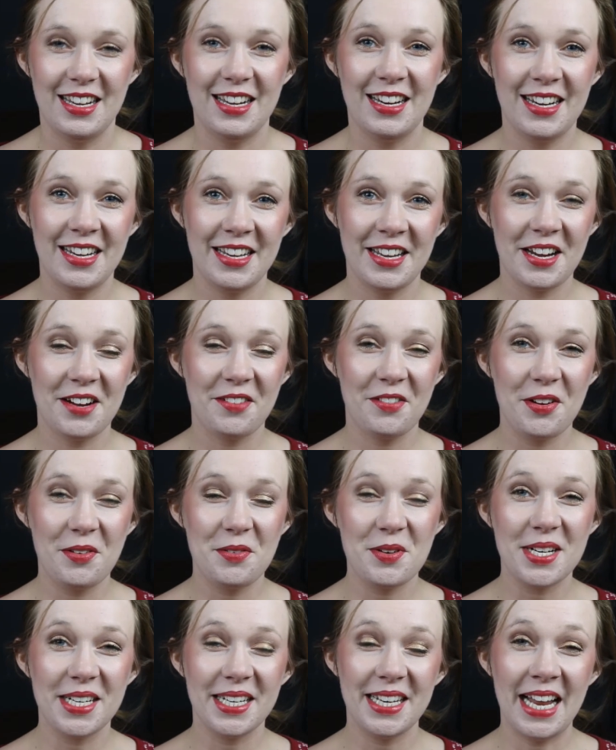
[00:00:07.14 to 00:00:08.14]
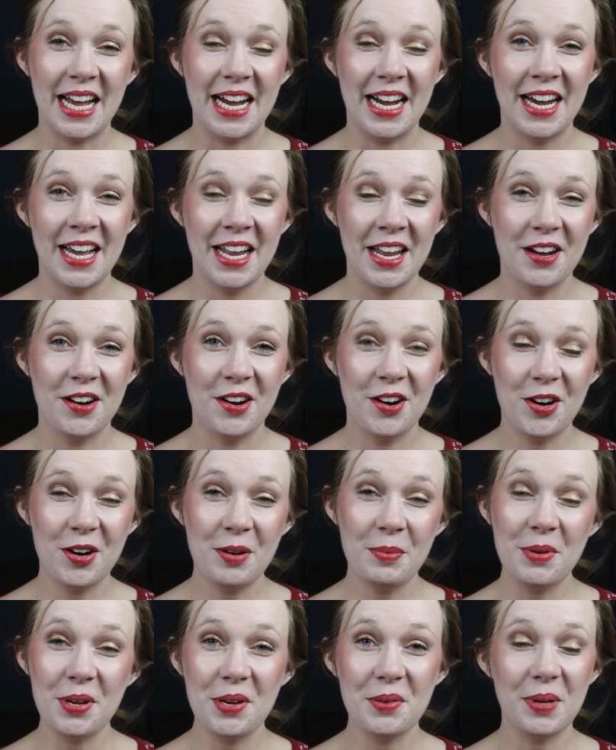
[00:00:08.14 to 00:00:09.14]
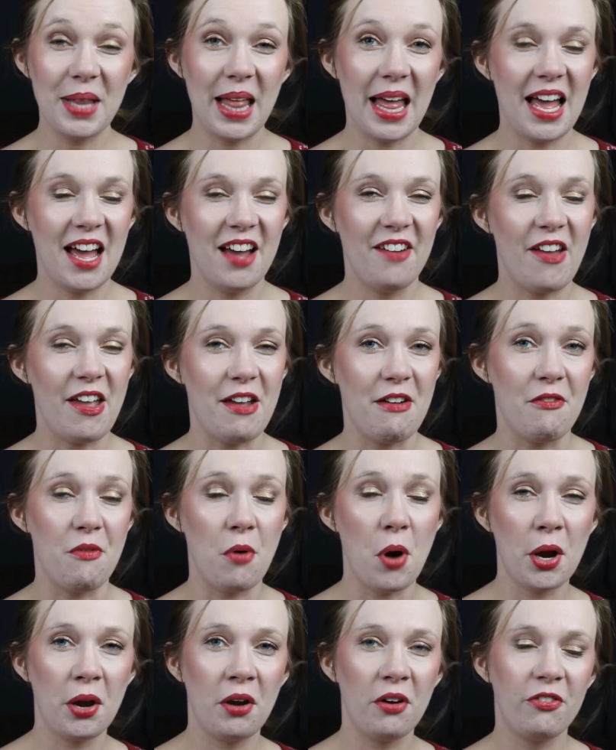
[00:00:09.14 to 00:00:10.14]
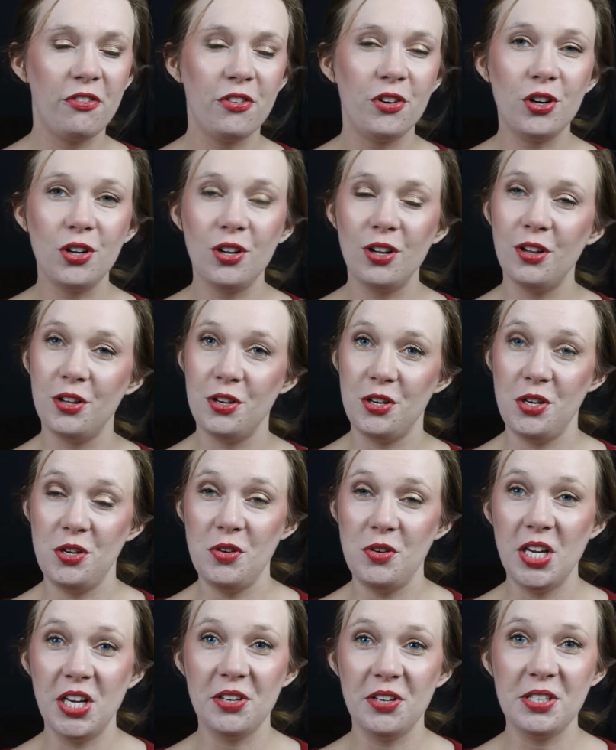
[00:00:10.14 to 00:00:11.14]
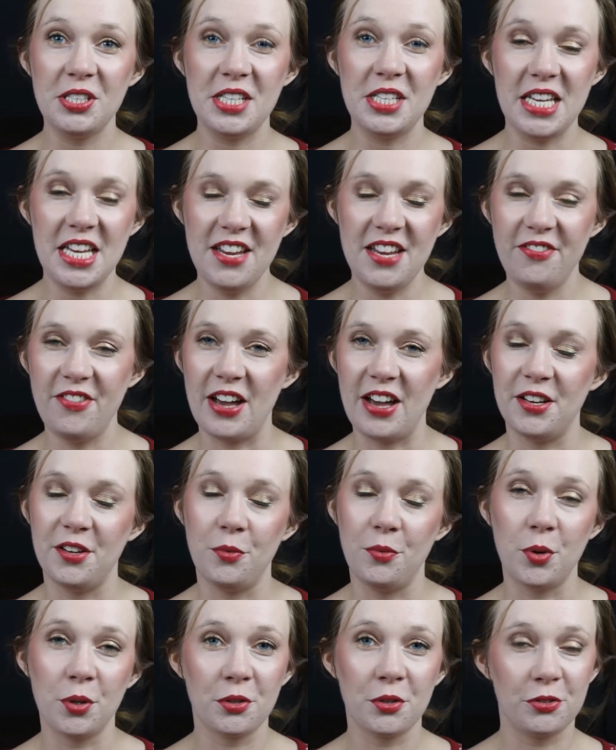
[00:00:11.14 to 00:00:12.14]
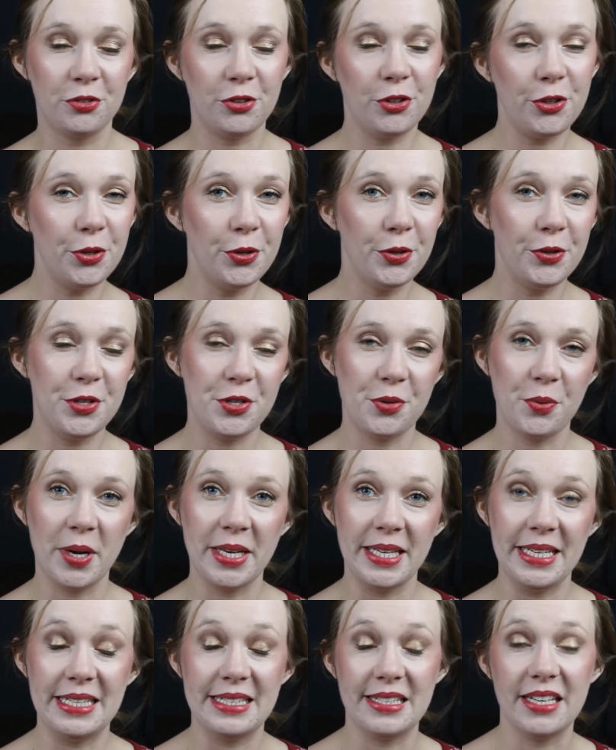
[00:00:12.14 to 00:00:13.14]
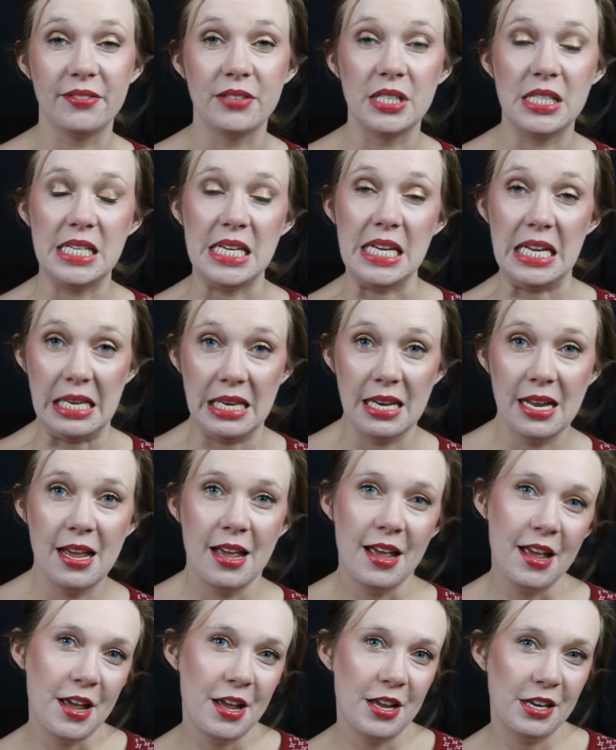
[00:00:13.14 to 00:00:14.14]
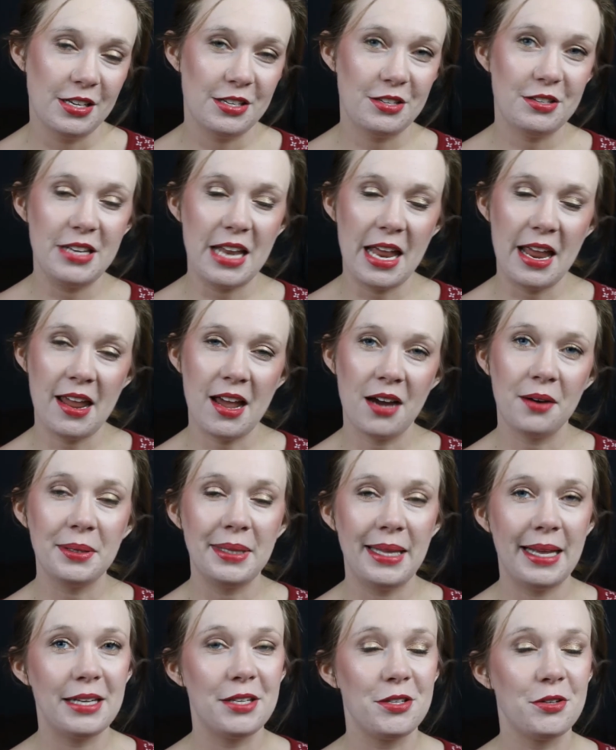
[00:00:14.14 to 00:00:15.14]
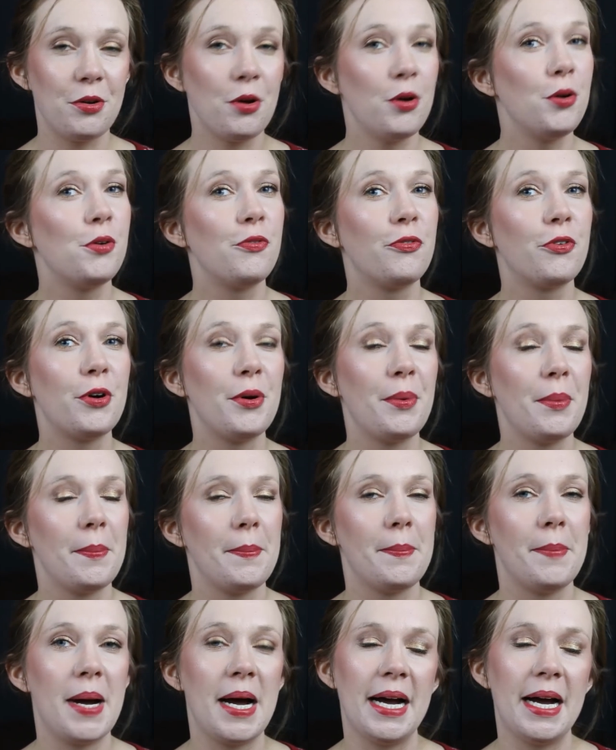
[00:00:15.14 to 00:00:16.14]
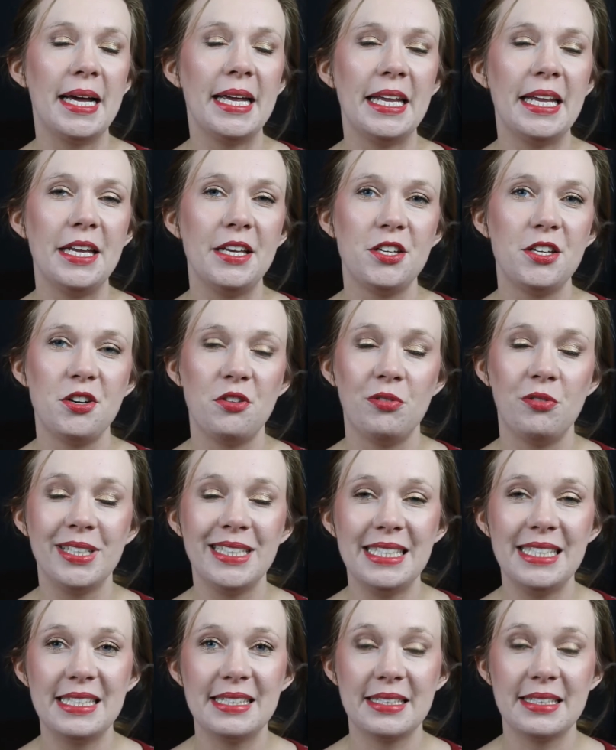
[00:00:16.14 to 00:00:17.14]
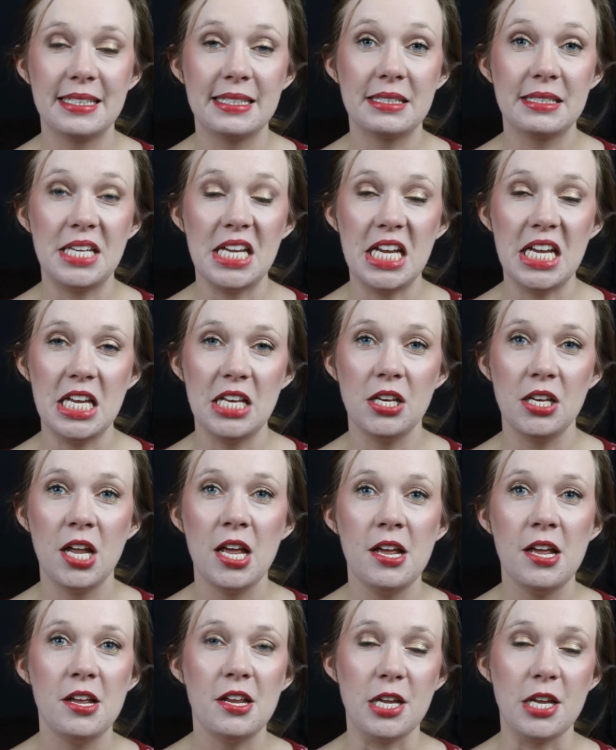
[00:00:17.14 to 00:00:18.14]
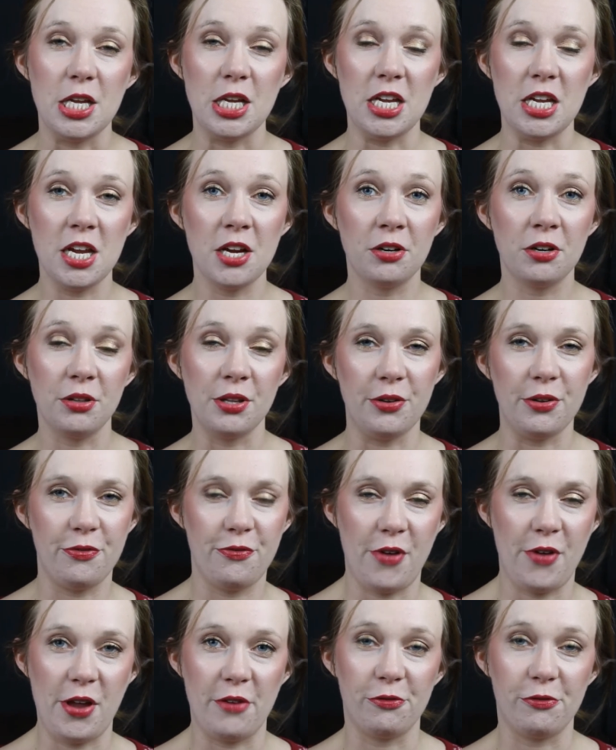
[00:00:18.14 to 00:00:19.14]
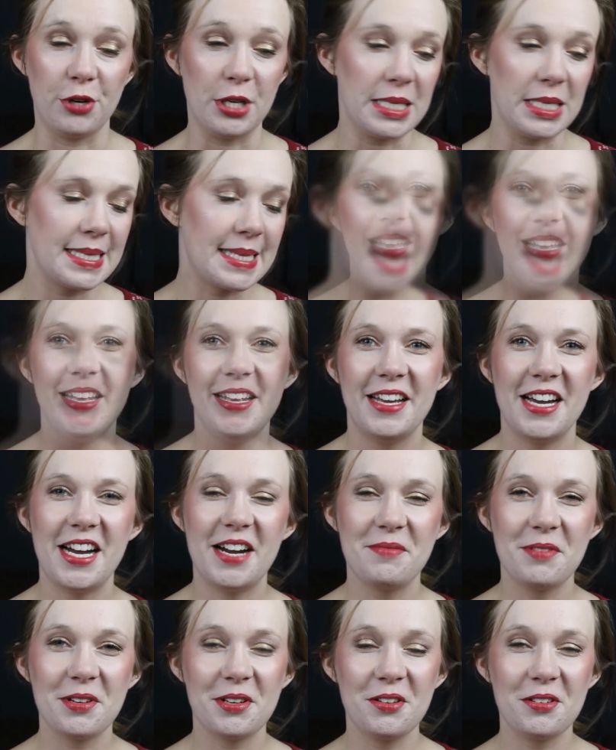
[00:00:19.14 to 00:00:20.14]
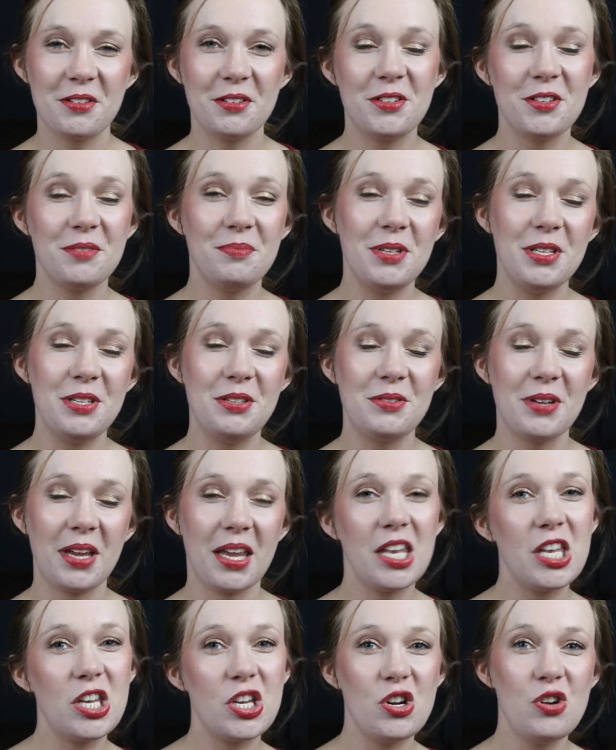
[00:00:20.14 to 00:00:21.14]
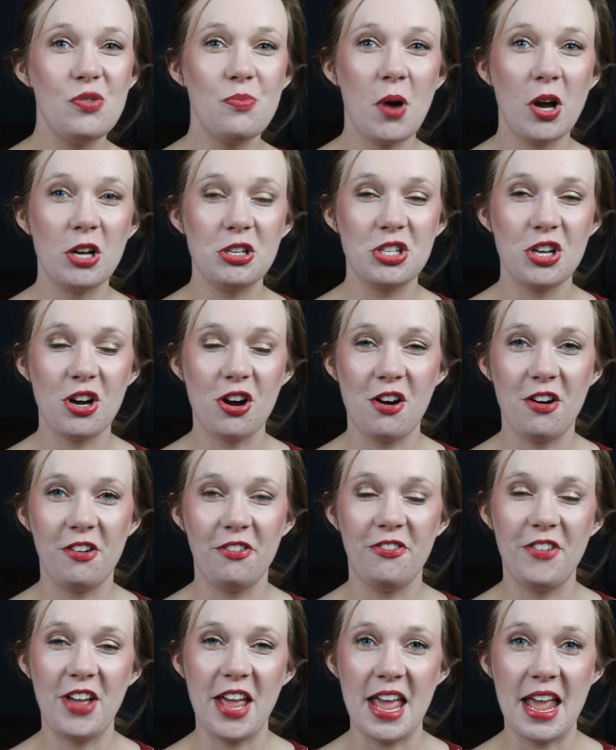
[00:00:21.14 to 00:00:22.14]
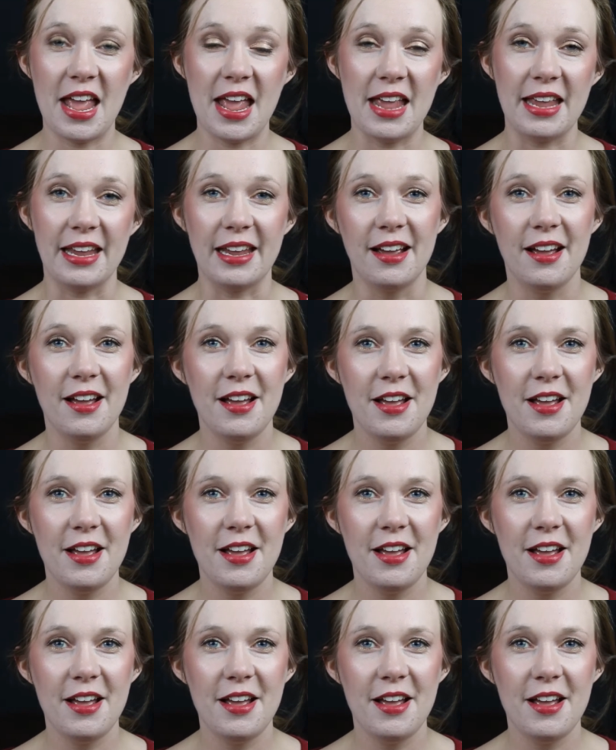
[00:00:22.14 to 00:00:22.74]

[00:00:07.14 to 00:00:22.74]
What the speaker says: Hi everyone, I hope you will have a wonderful New Year's Eve and a wonderful 2017. Today I would like to go over my 2016 yearly favorites. I'm not going to be doing too much of a